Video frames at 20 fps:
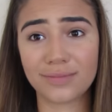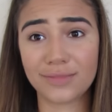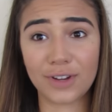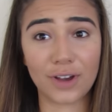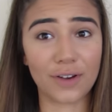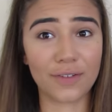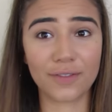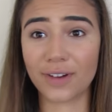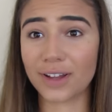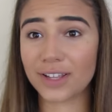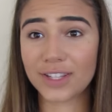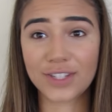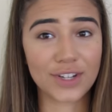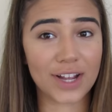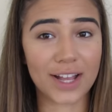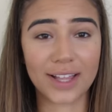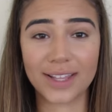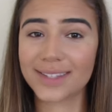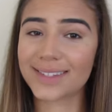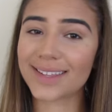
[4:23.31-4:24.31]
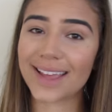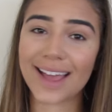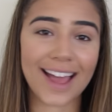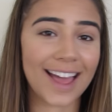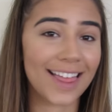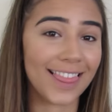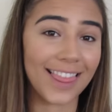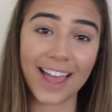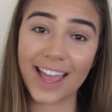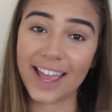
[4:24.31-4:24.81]
not Australis,
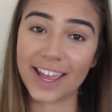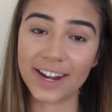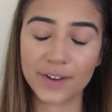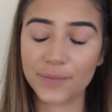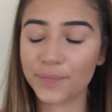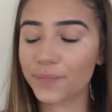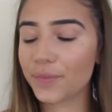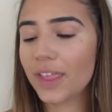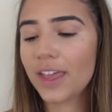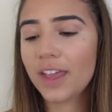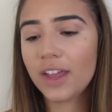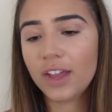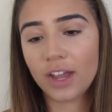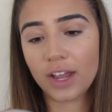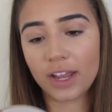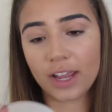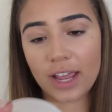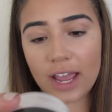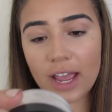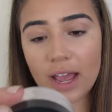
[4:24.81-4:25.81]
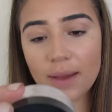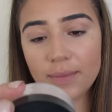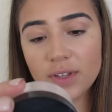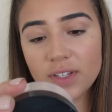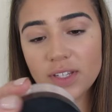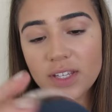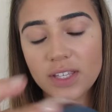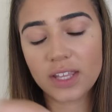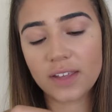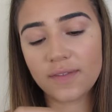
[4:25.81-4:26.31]
I lied. Okay, I'm
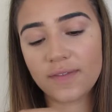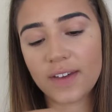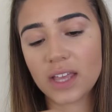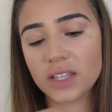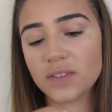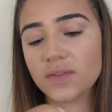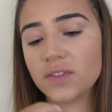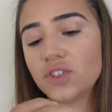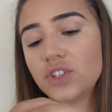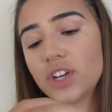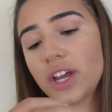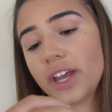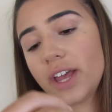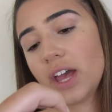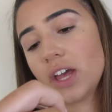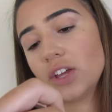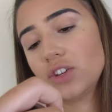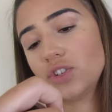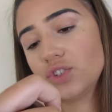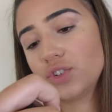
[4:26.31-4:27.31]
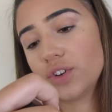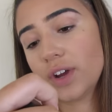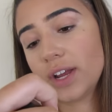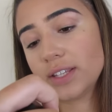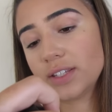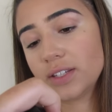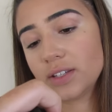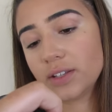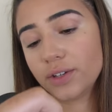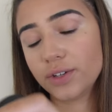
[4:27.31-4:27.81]
using the Face of Australia
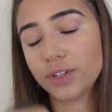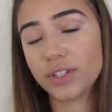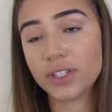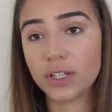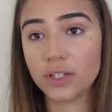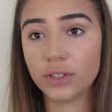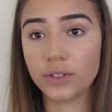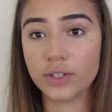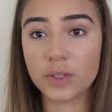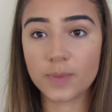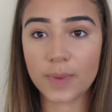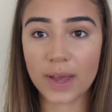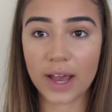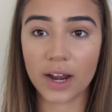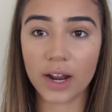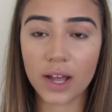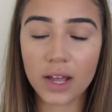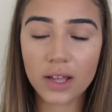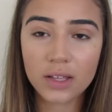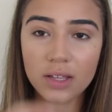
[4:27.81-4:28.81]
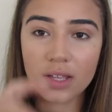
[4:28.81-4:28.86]
translucent loose powder.